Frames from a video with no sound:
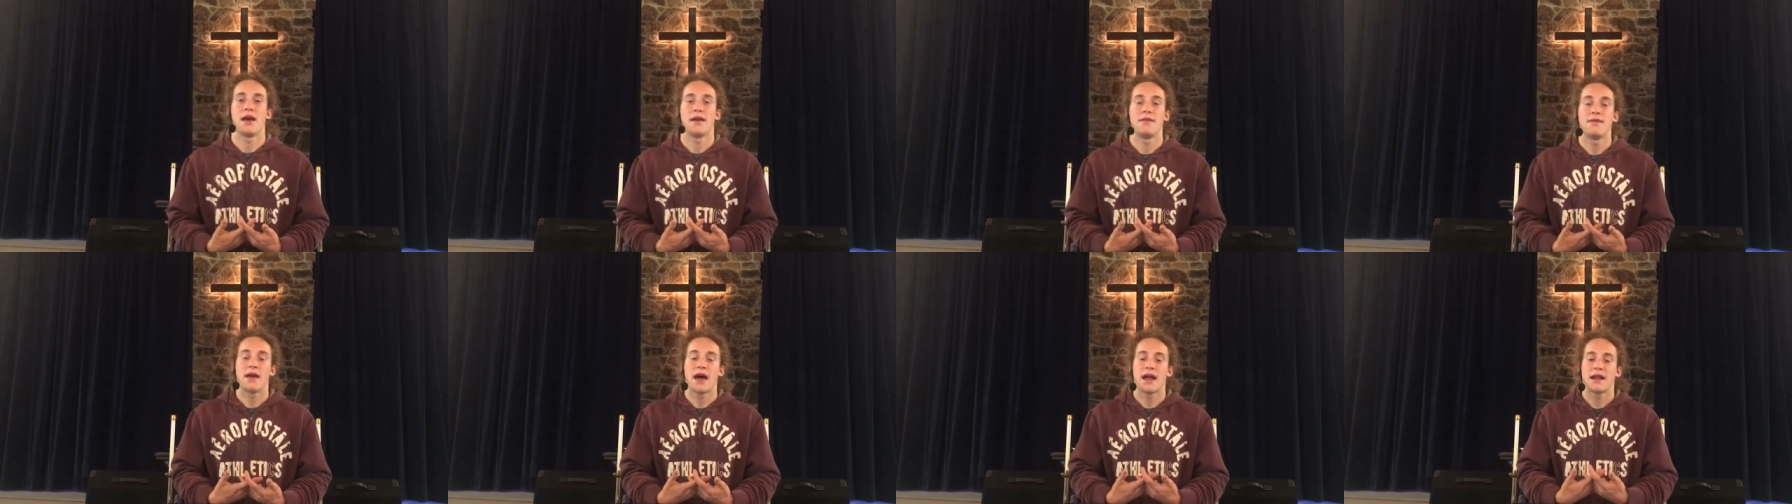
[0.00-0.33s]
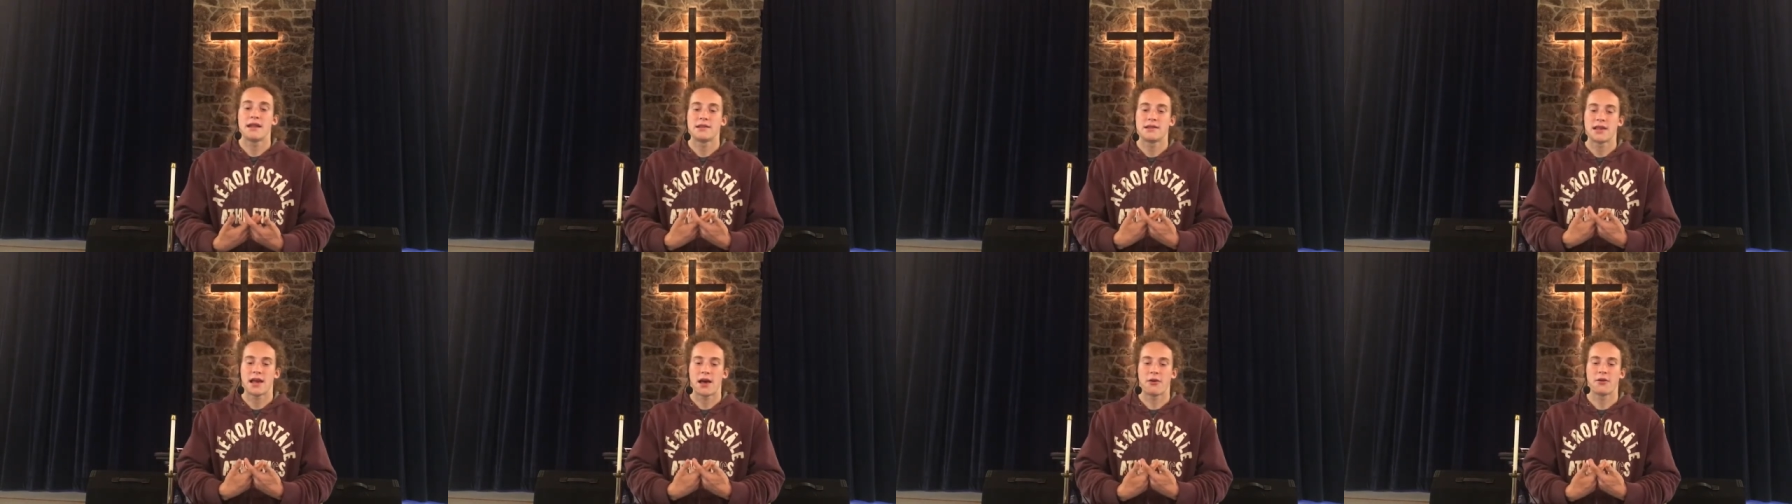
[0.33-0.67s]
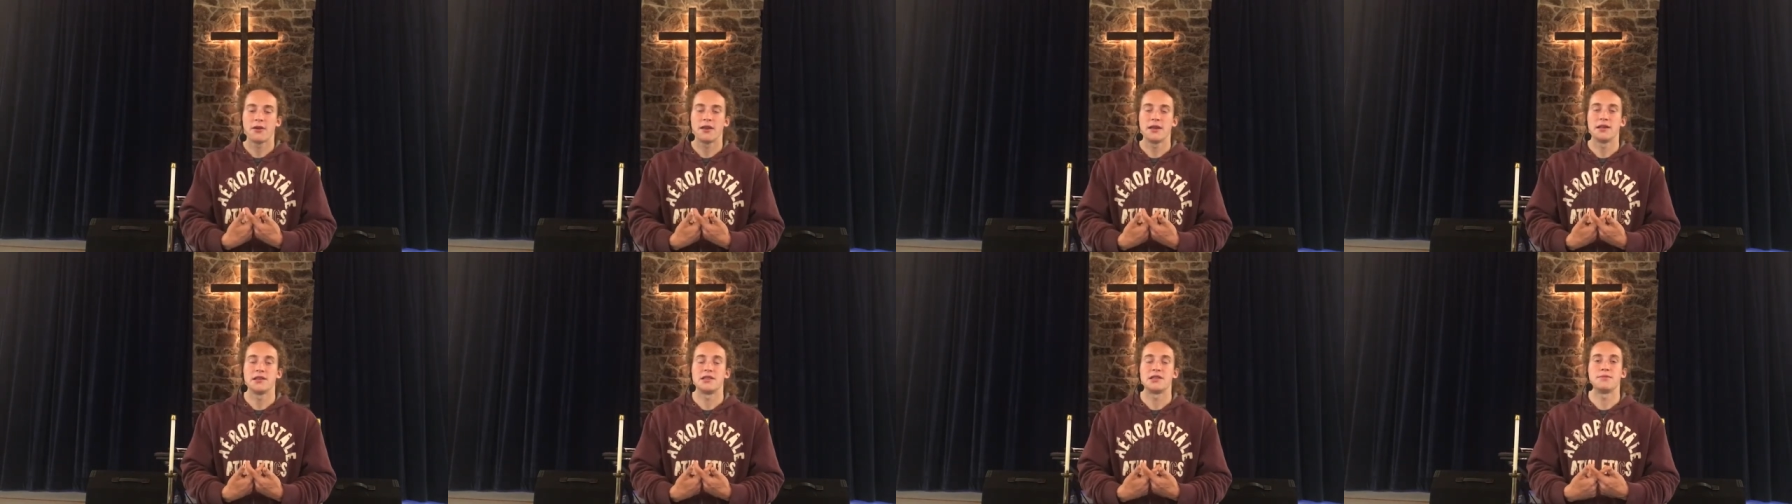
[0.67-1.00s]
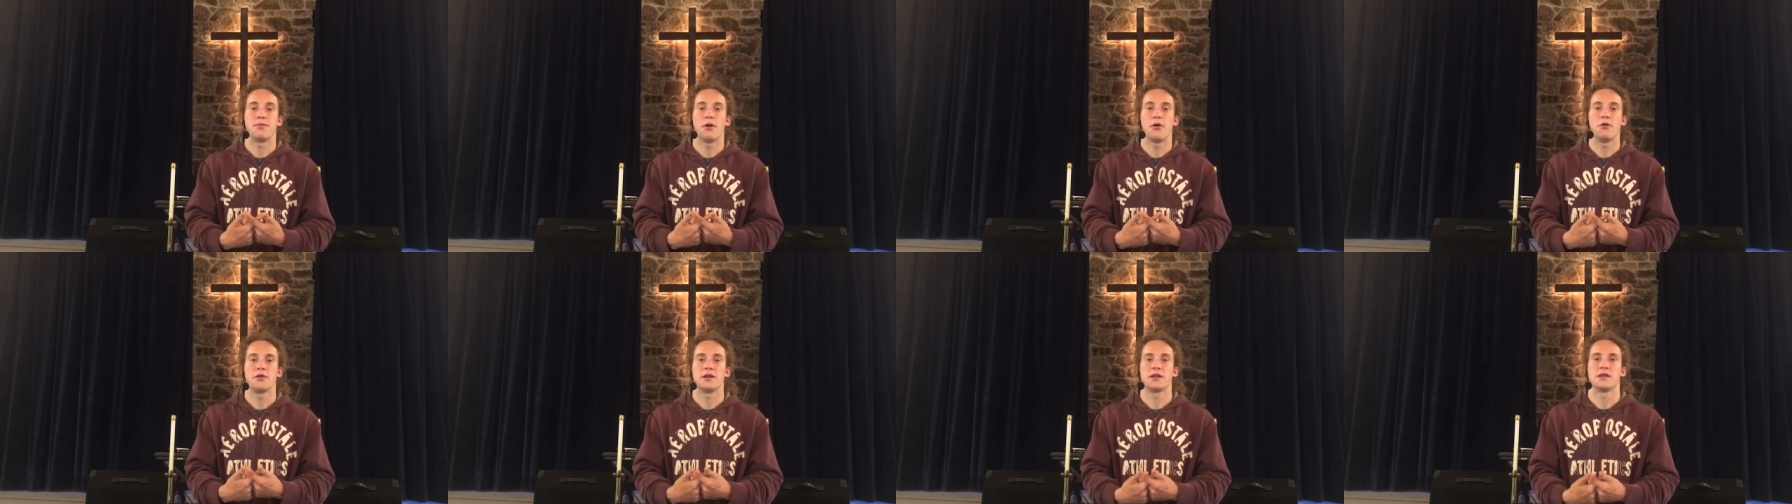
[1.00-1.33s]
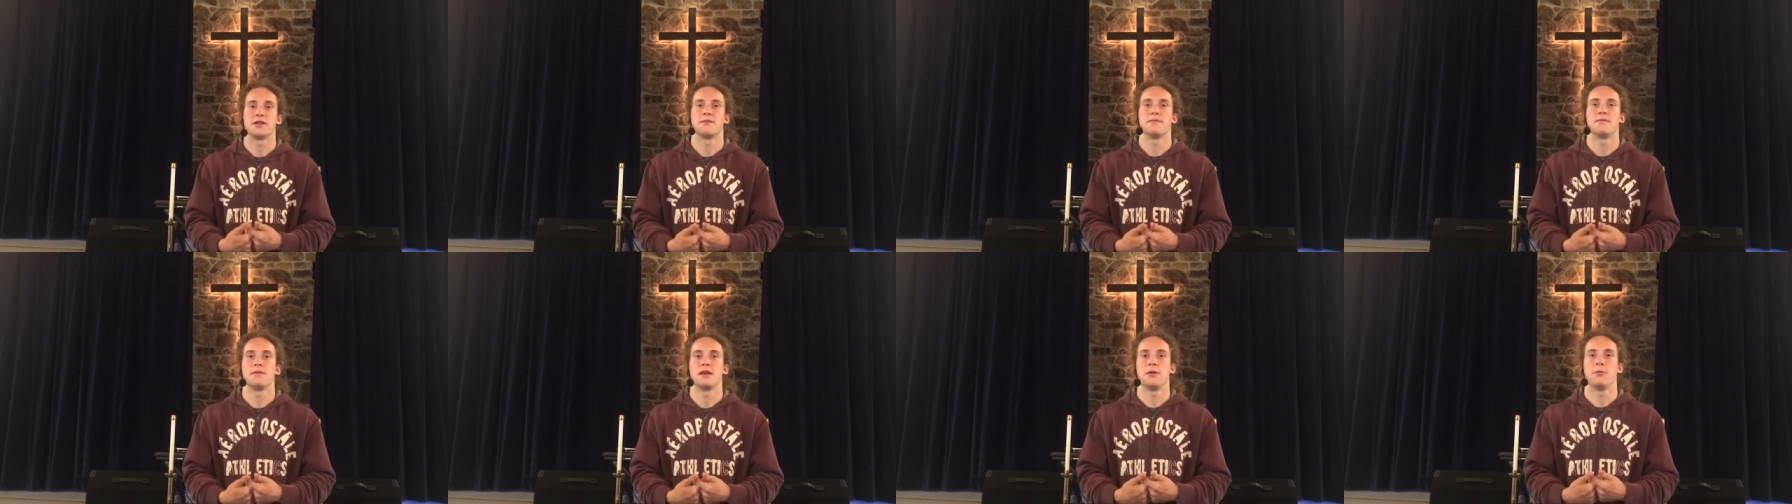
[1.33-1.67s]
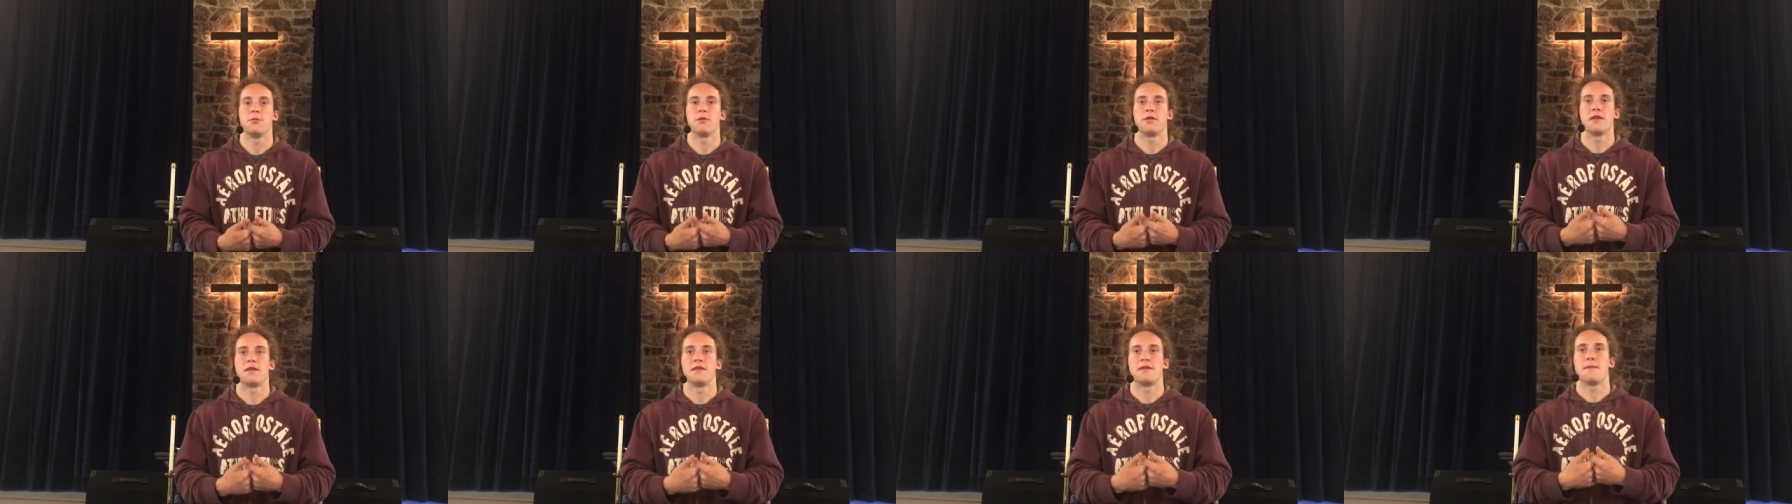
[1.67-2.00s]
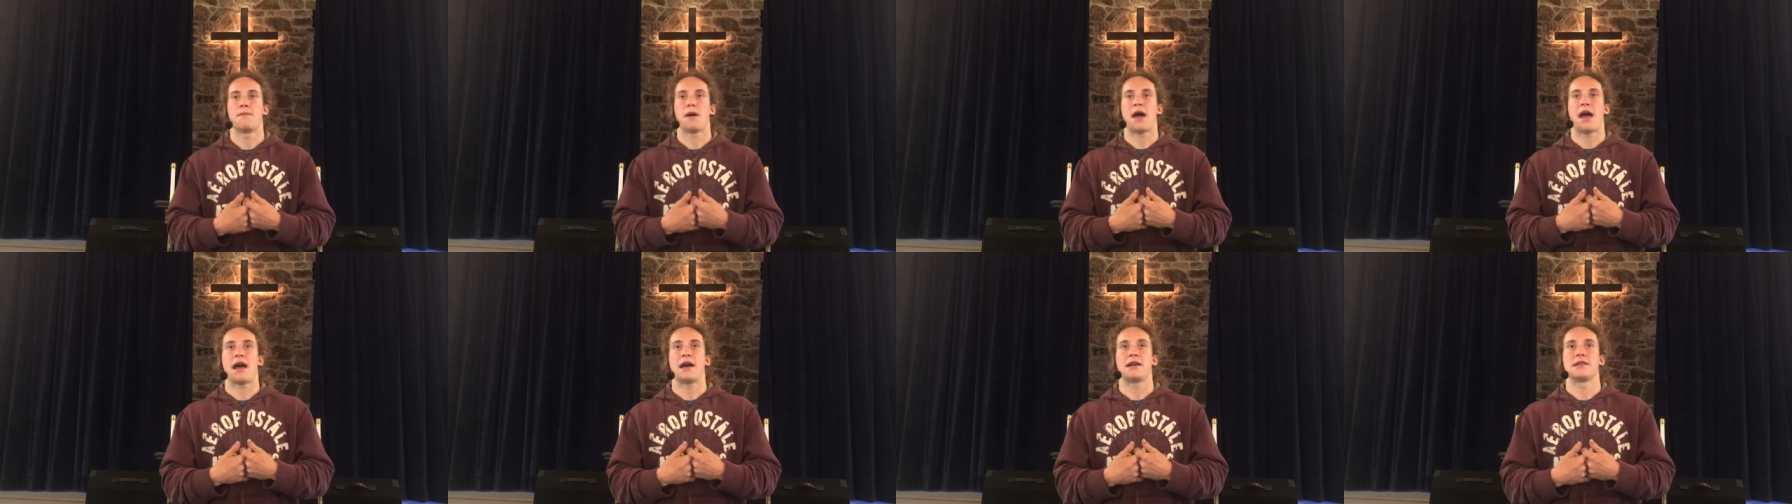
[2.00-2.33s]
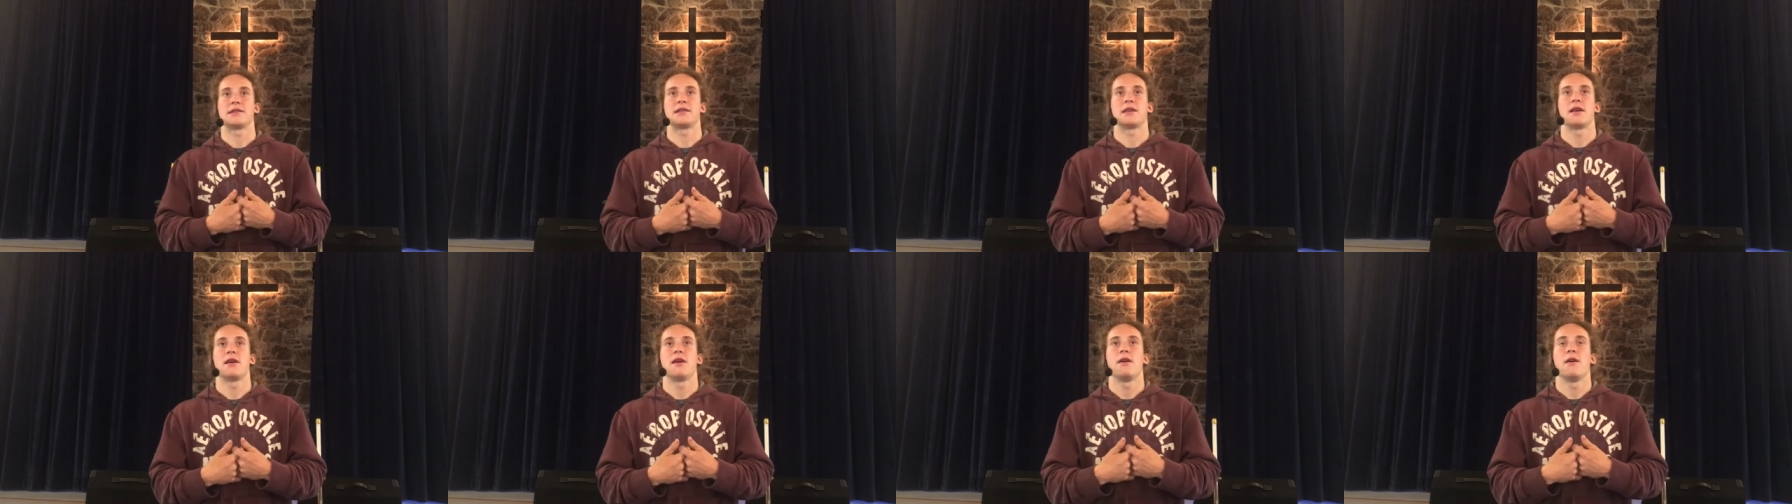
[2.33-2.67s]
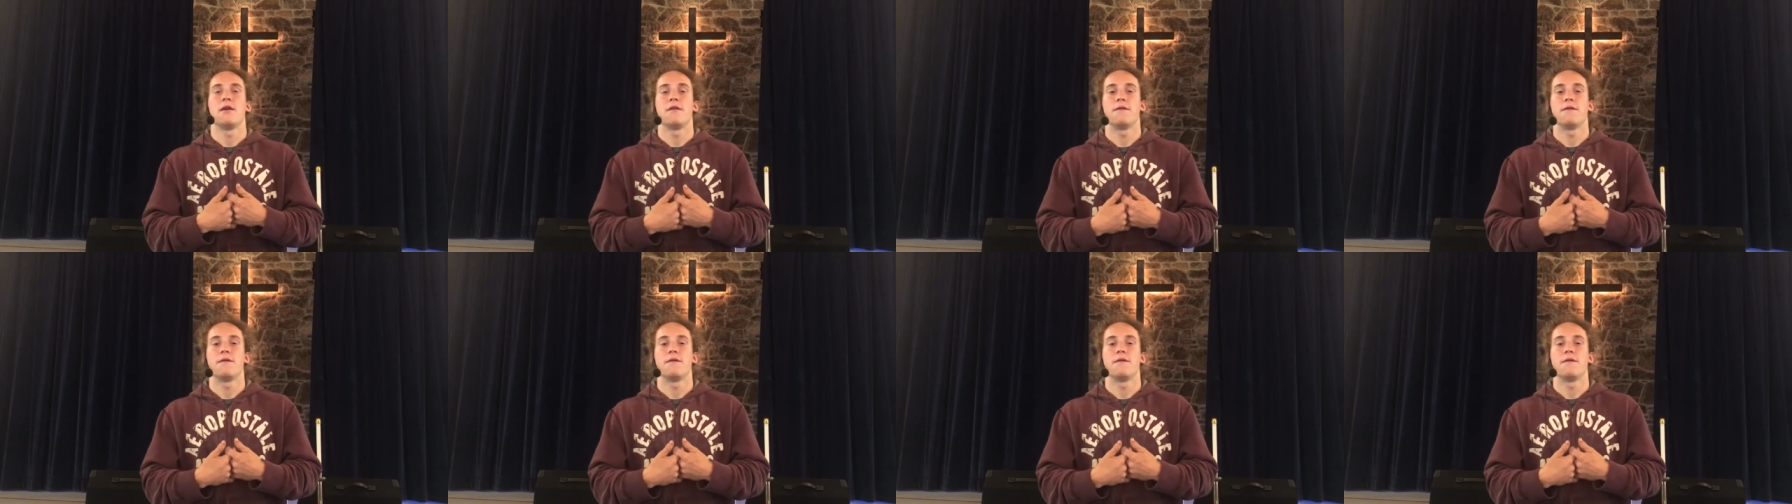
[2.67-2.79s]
And that is how he has spoken to me within the past